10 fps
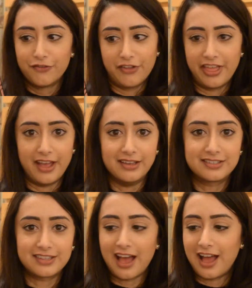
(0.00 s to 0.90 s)
for
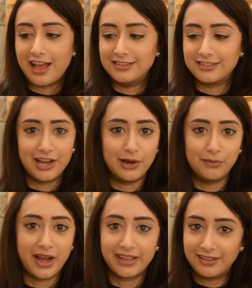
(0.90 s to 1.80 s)
this. And
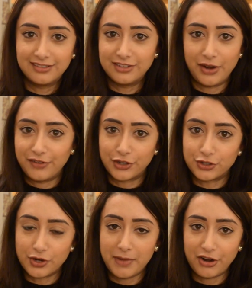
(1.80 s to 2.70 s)
I don't have to go
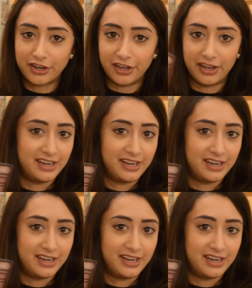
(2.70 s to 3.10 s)
to America.